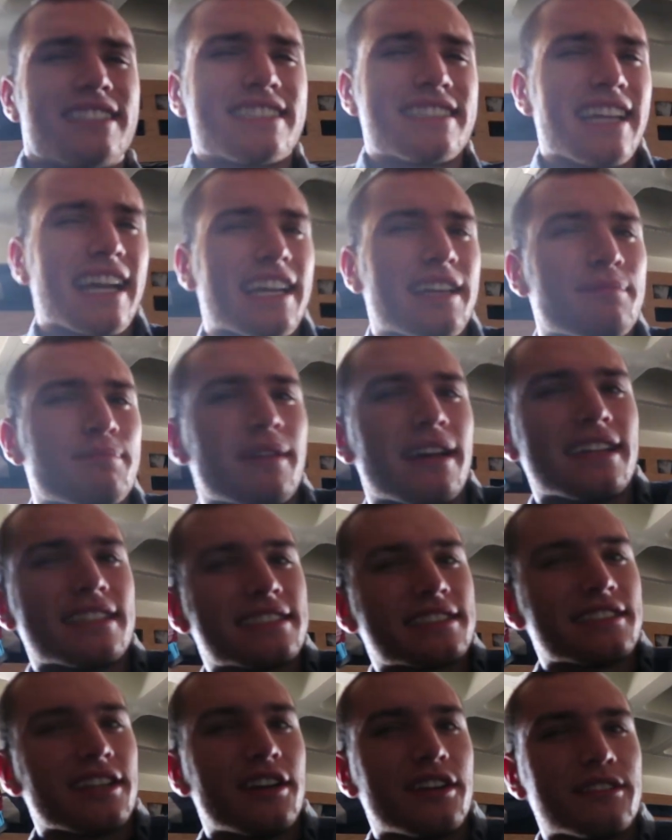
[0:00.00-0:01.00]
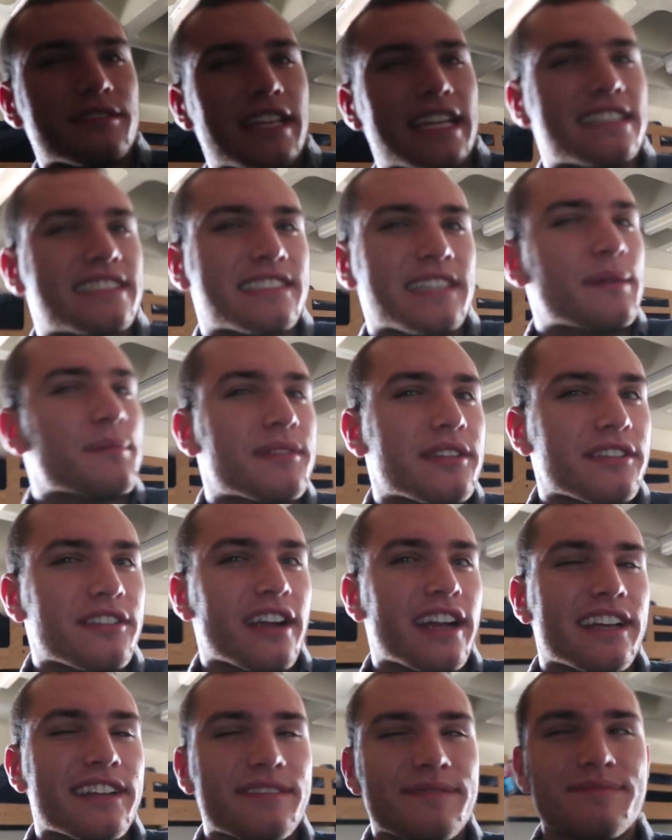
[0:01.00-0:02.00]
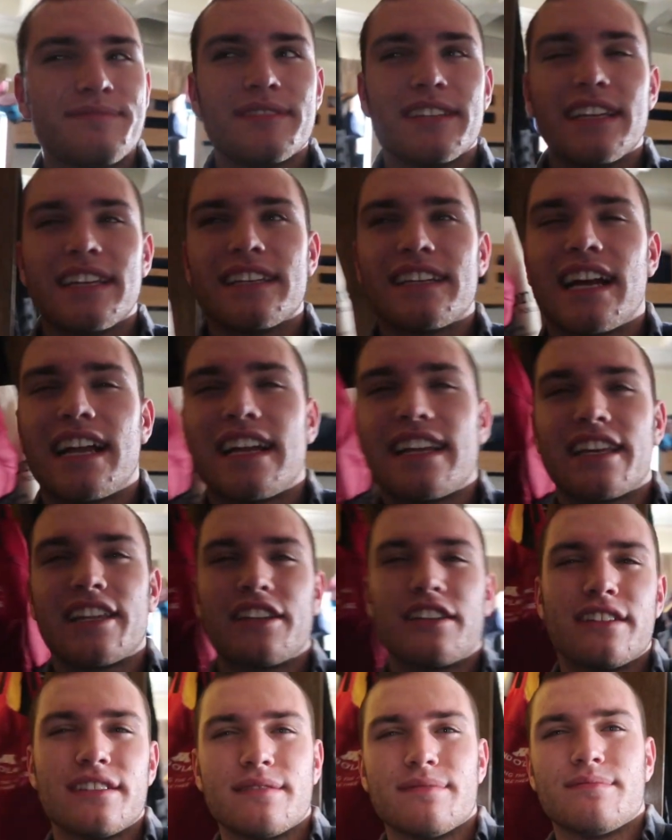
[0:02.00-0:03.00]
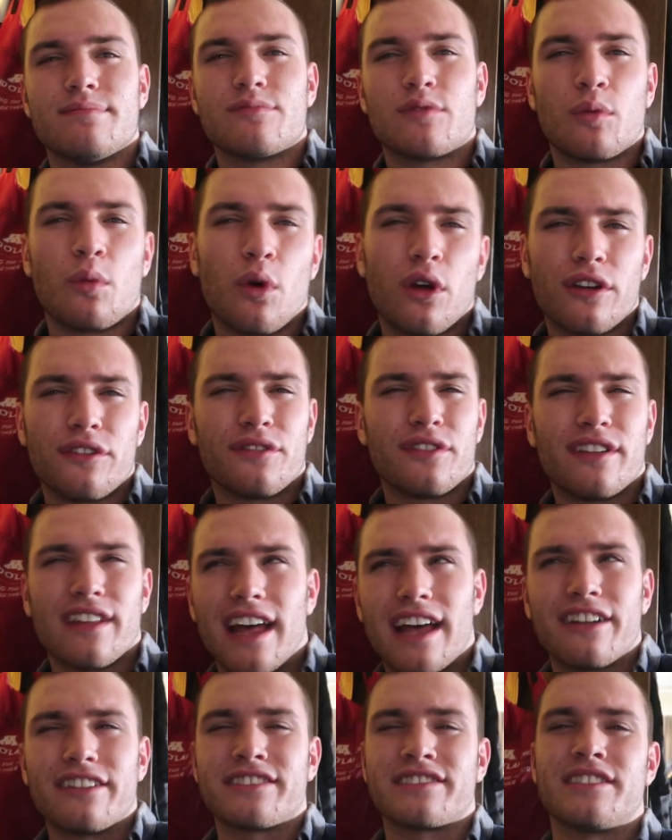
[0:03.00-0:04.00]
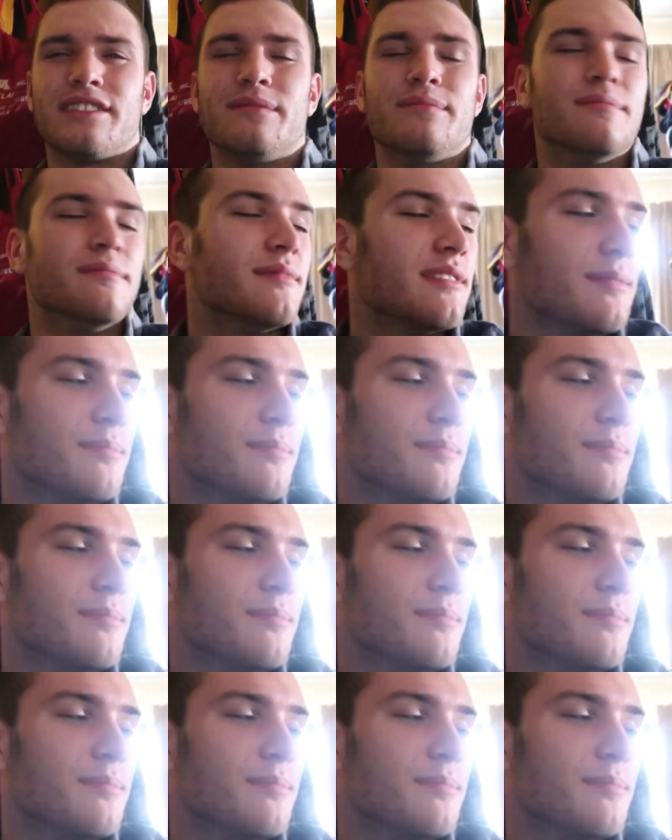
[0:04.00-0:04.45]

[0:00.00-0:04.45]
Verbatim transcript: the second best, so that's something, right? Gotta get a reward for that or something.